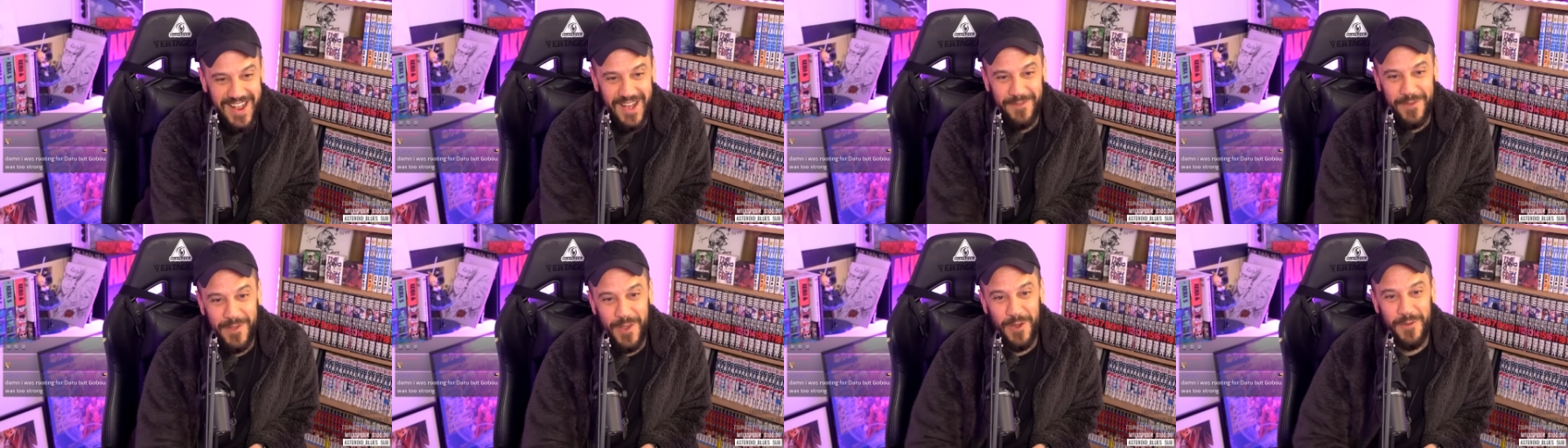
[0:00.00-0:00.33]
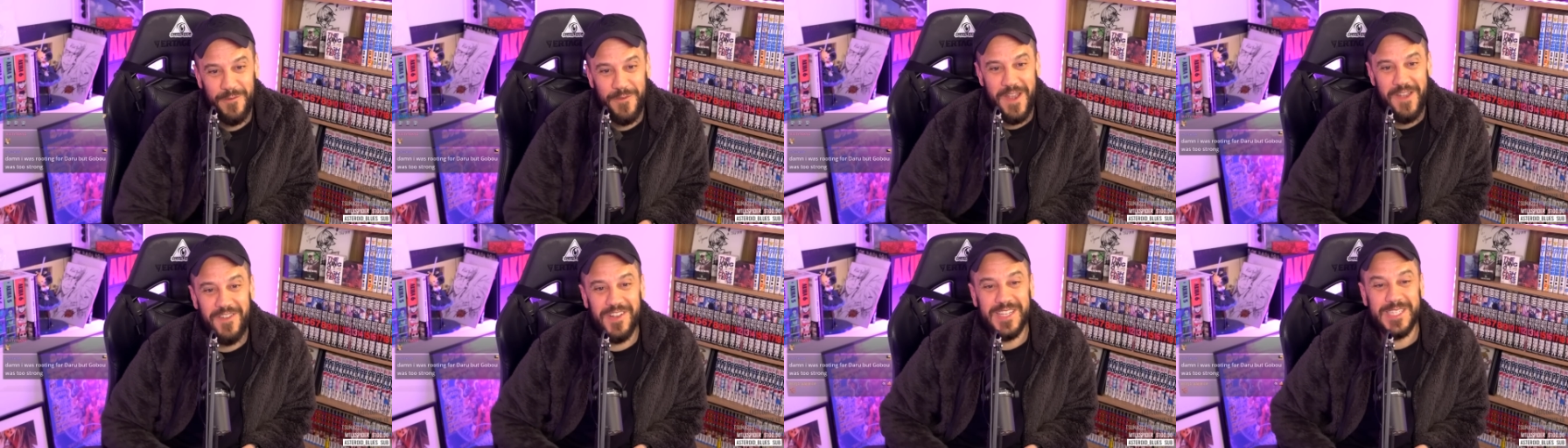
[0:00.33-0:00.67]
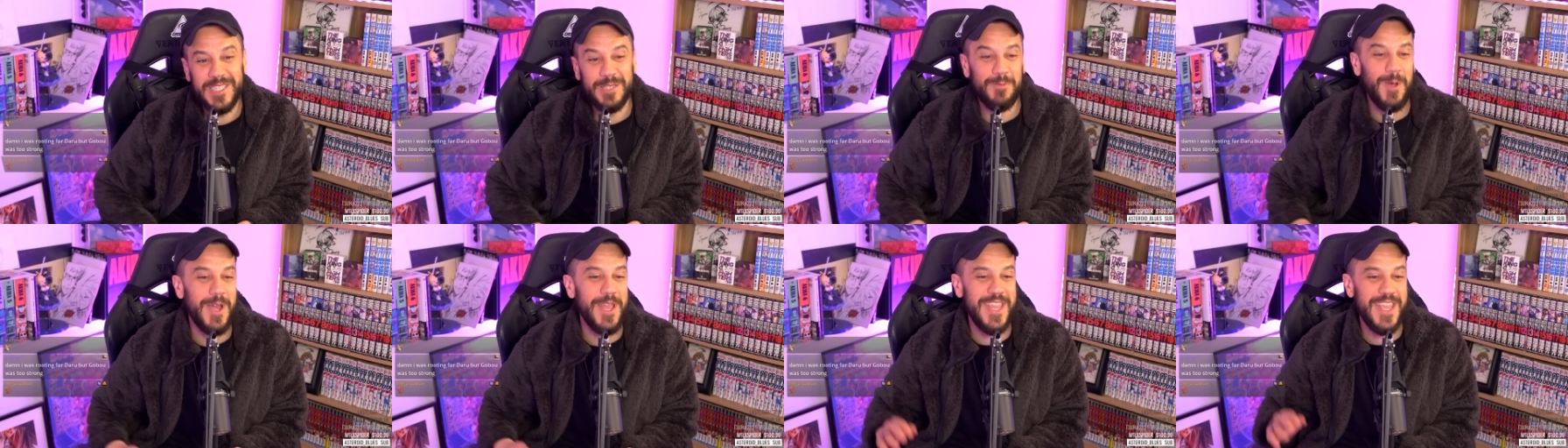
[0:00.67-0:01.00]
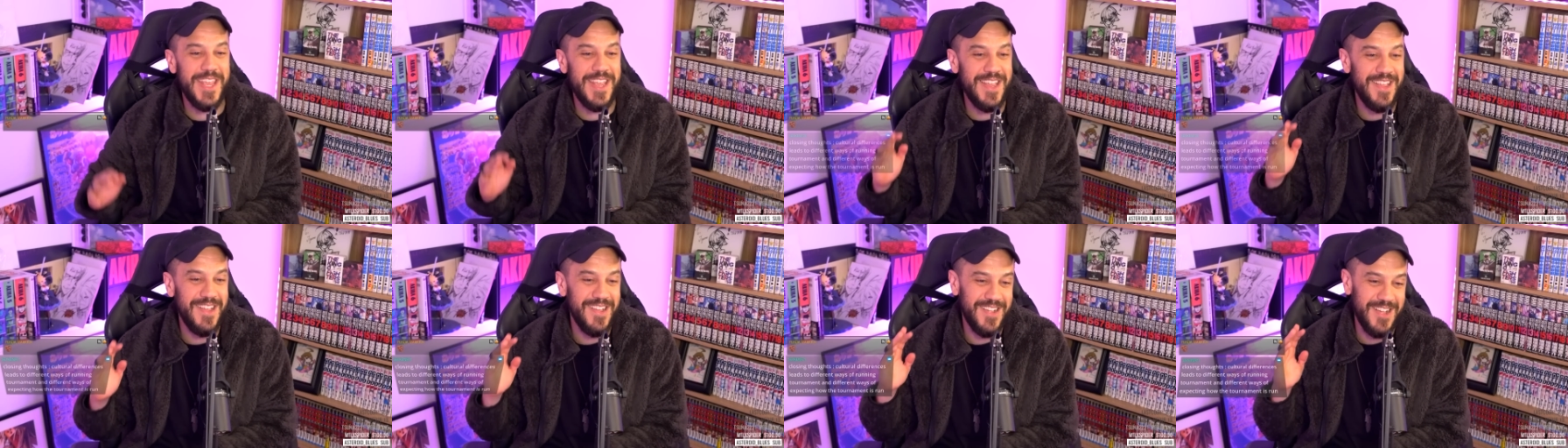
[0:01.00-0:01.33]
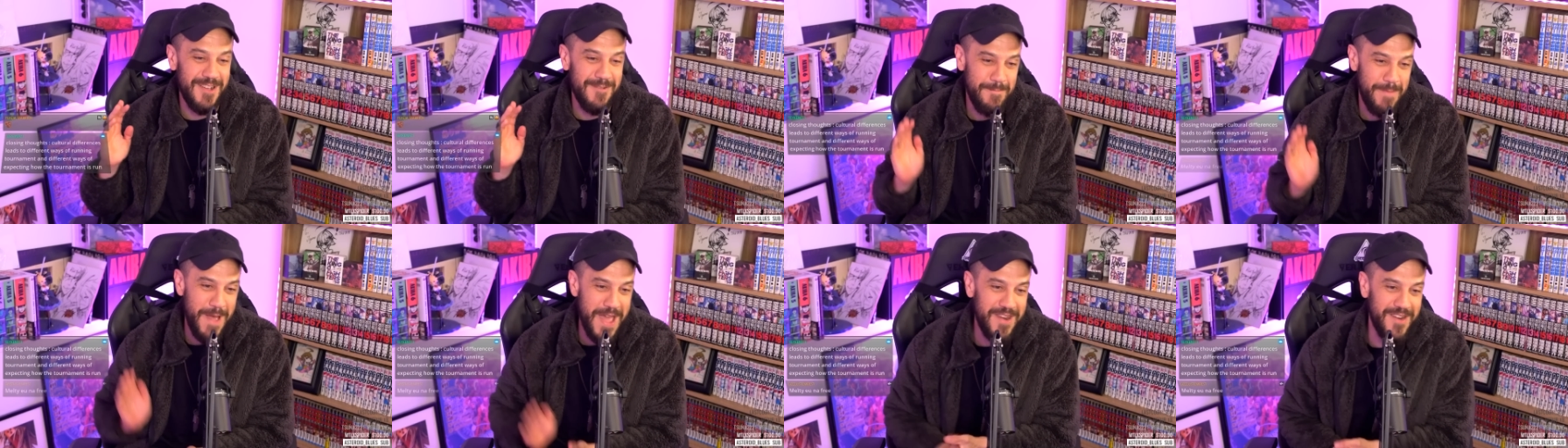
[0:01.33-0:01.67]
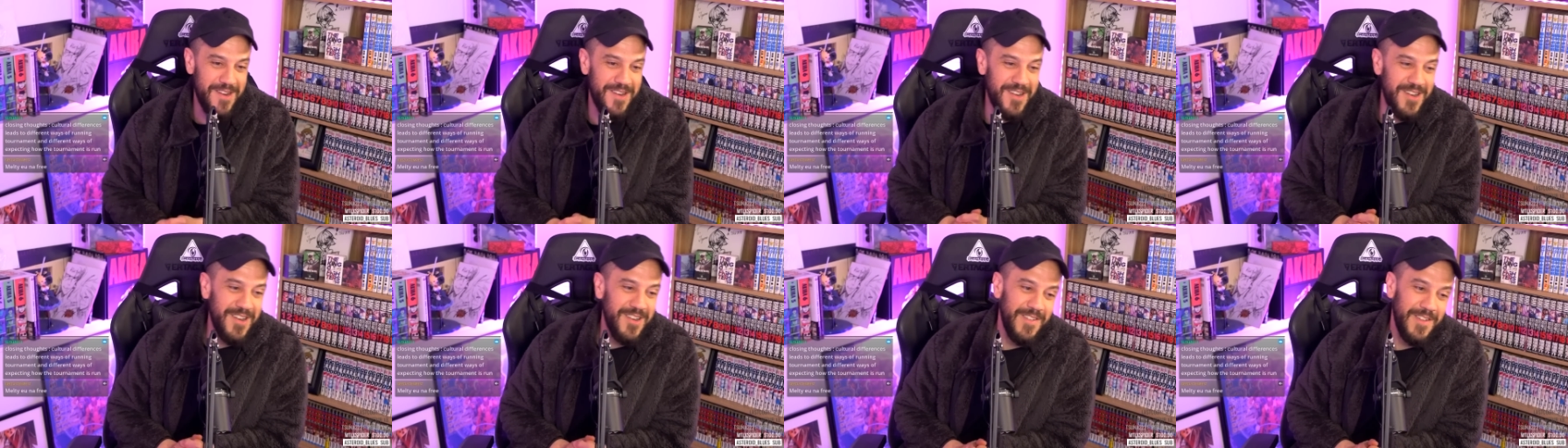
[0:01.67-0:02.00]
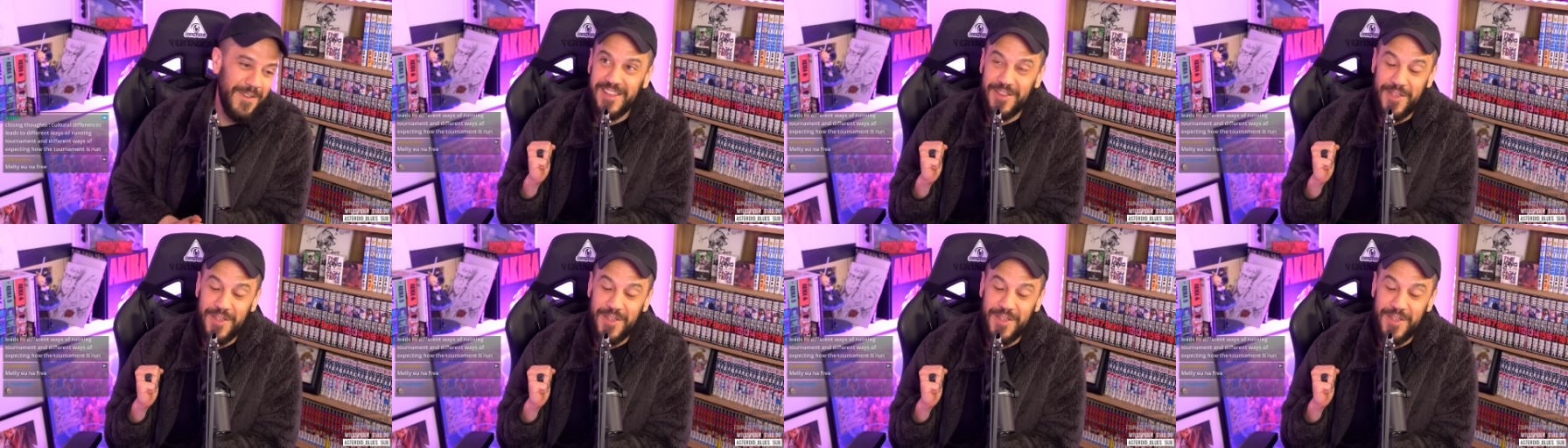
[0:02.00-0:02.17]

know, if you're a very sweaty competitor,